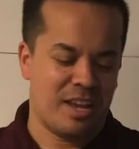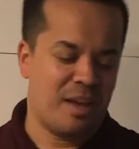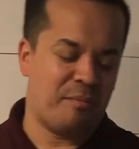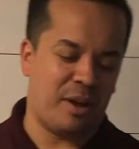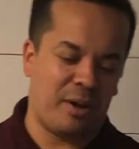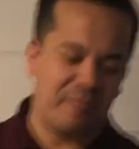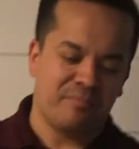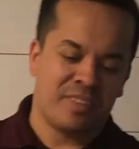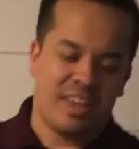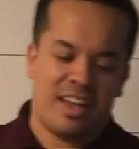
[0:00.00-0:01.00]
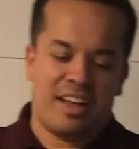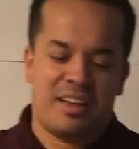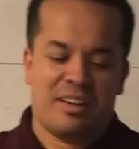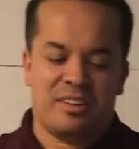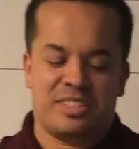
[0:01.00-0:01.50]
but anyway,
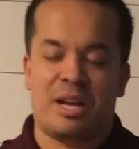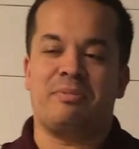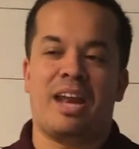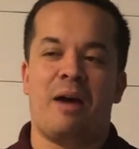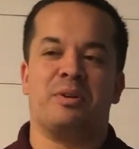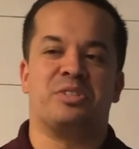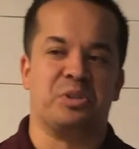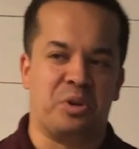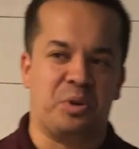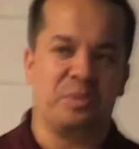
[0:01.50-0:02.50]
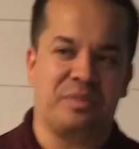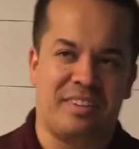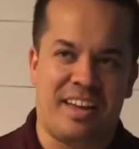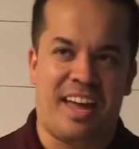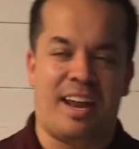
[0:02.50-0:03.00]
something I would do,
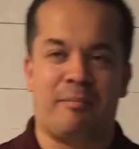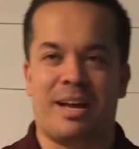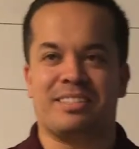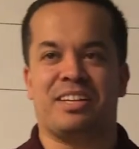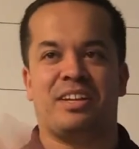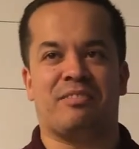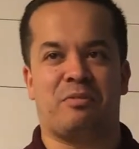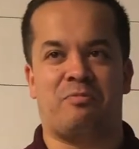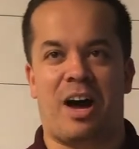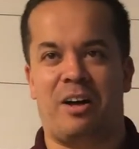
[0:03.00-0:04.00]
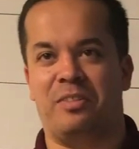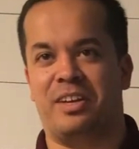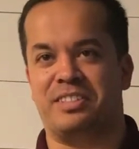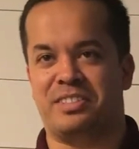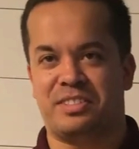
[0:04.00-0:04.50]
and I'm not saying you have to follow
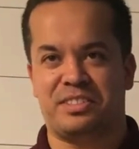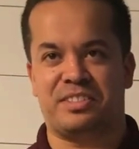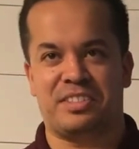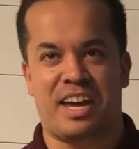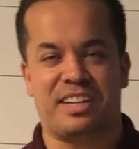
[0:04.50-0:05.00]
this. This is a sad